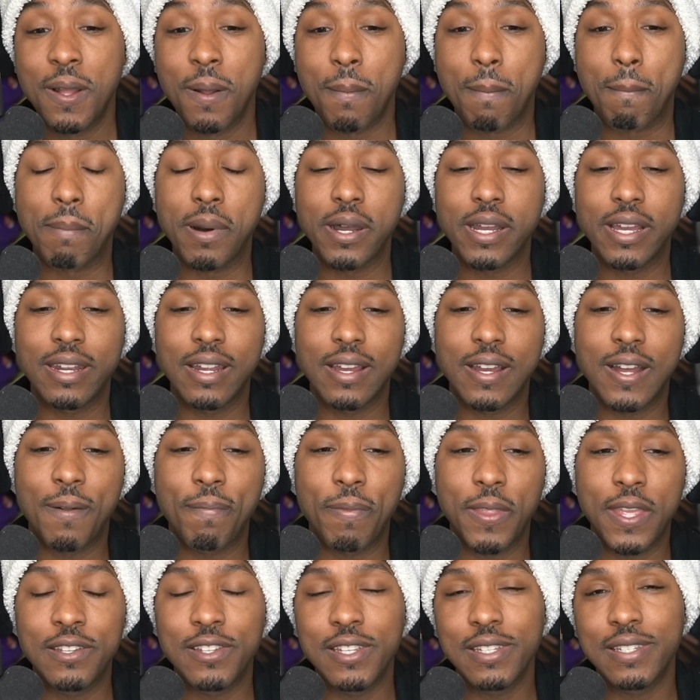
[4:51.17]

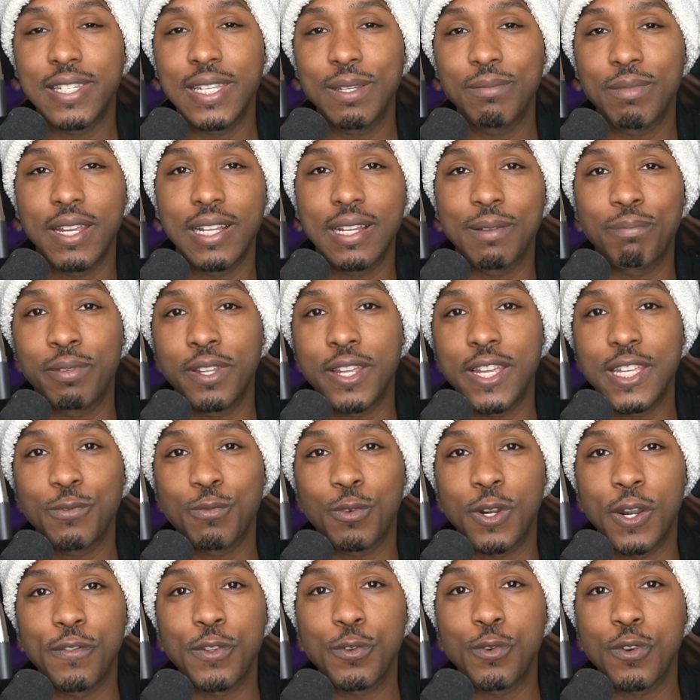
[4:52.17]
but it just seemed like a place
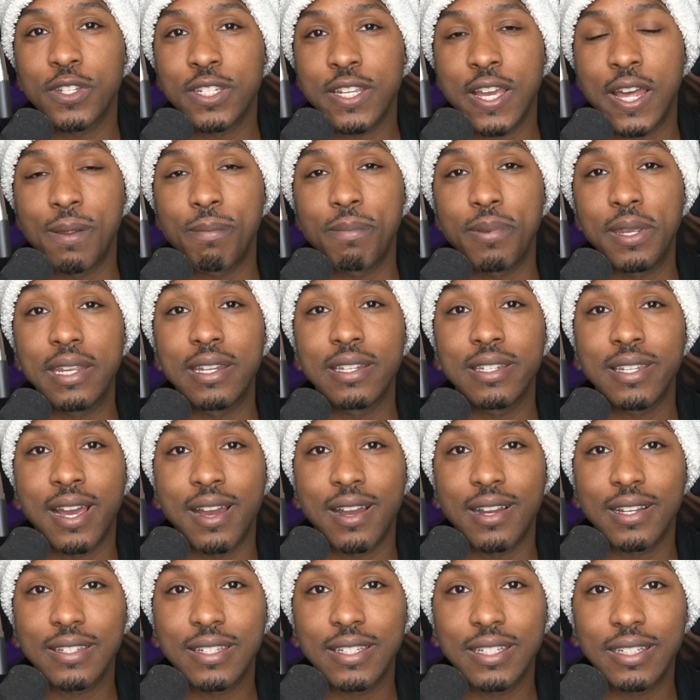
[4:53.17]
where everyone was kind of being
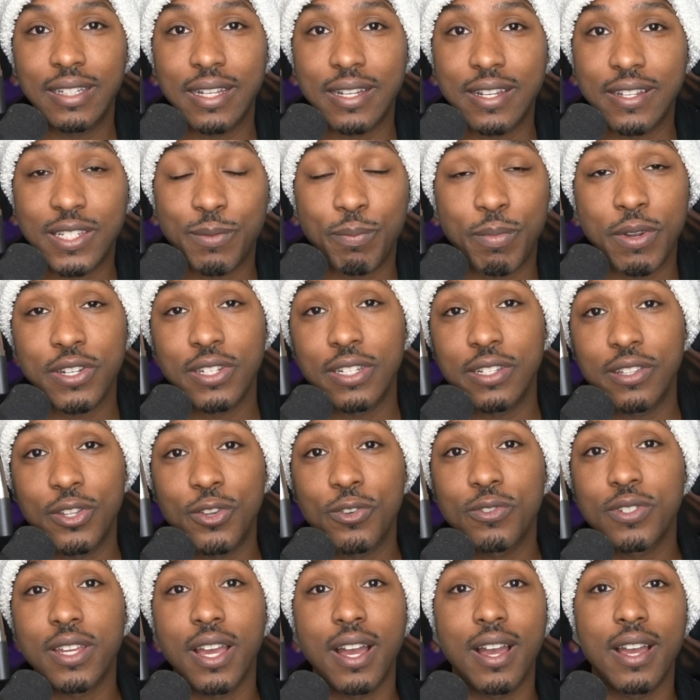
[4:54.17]
toxic, especially
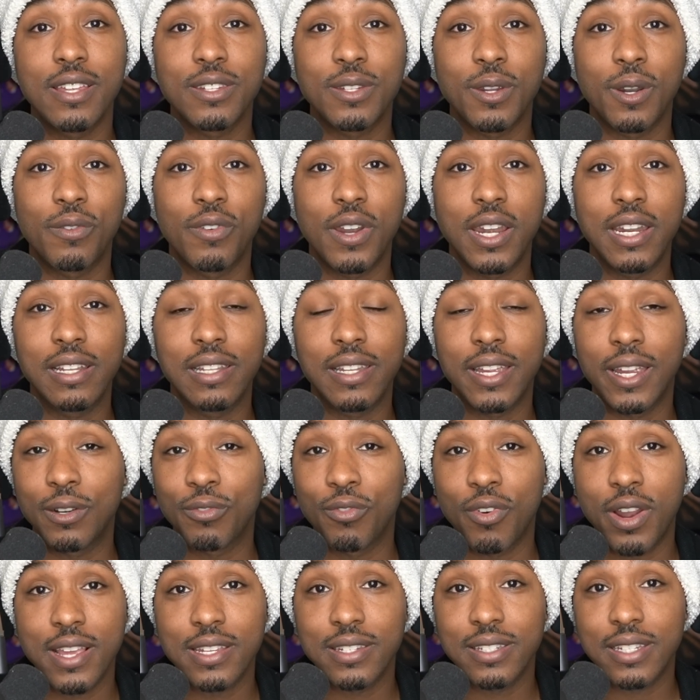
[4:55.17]
those guys already like
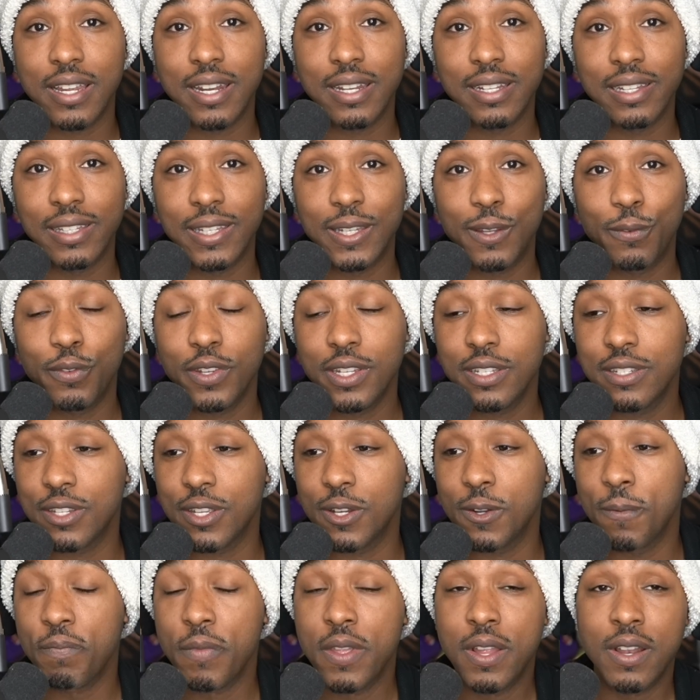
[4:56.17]
Ricegum and Leafy.
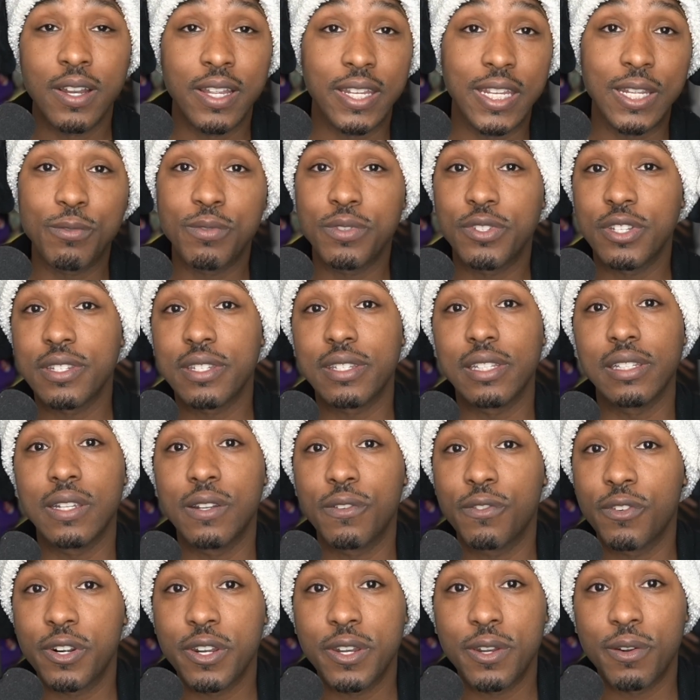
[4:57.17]
So he was just
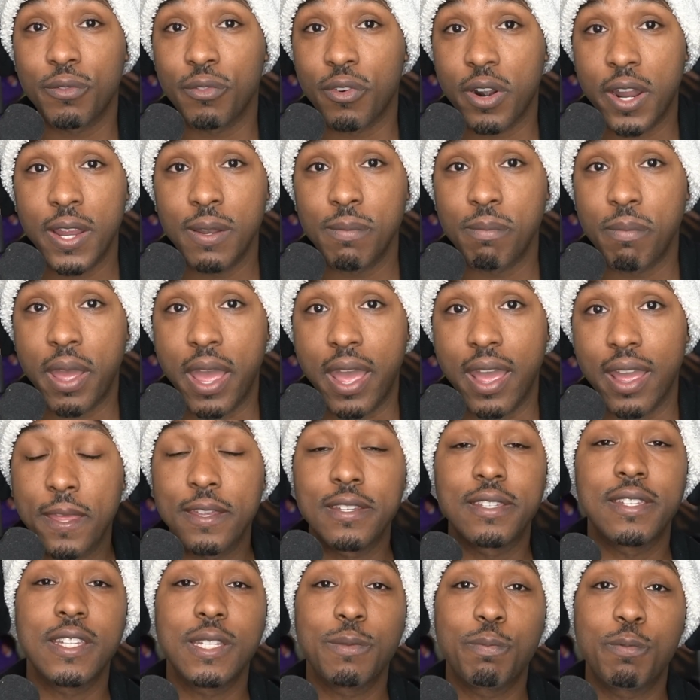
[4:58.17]
delivering it right back.
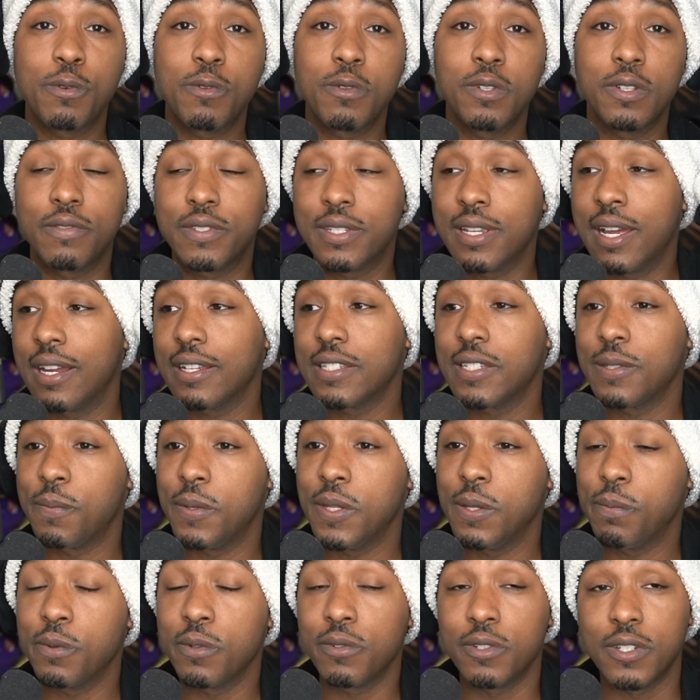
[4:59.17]
A cesspool of toxic
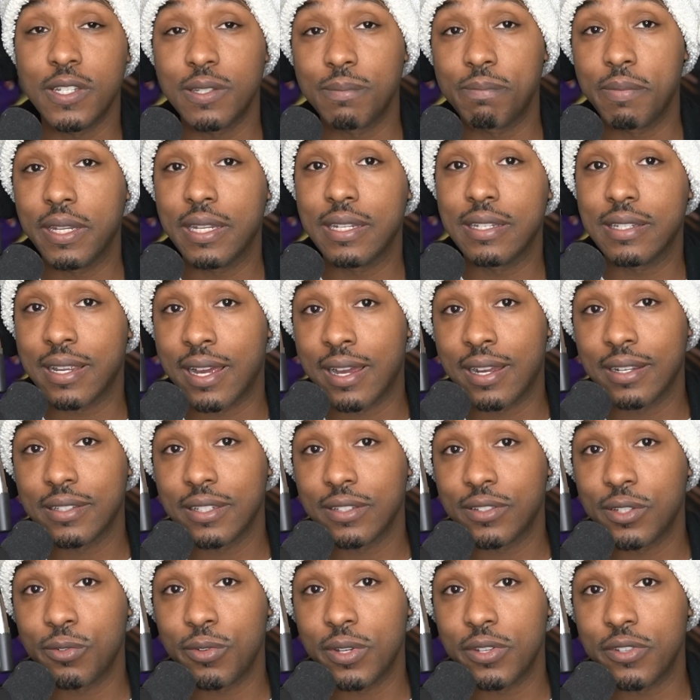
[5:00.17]
people just being
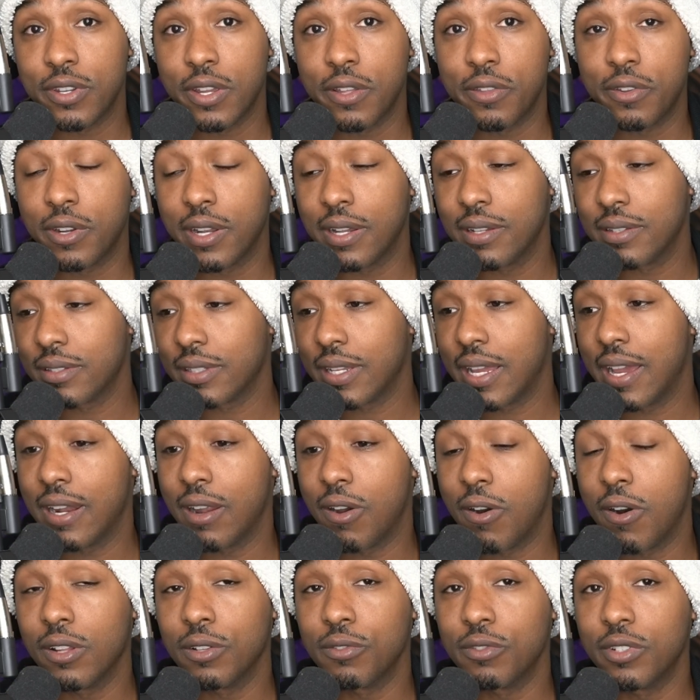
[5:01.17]
toxic to each other. That's kind
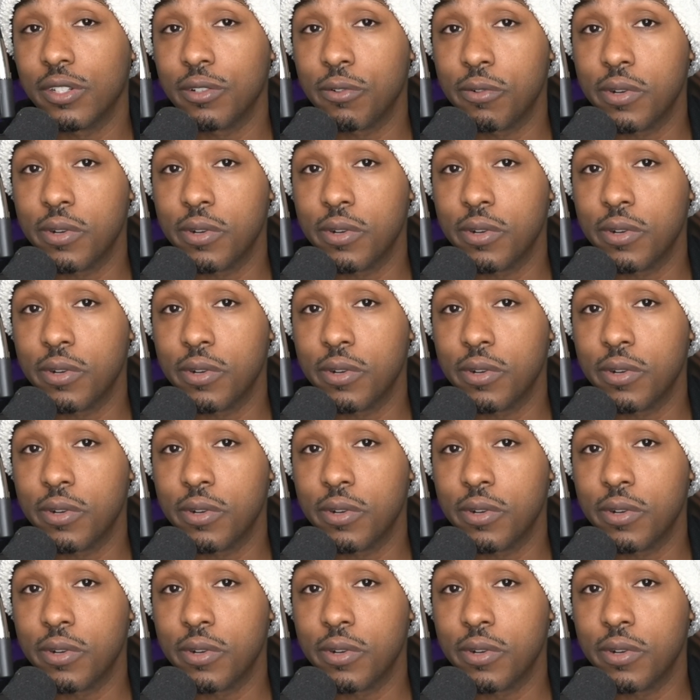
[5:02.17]
of all it really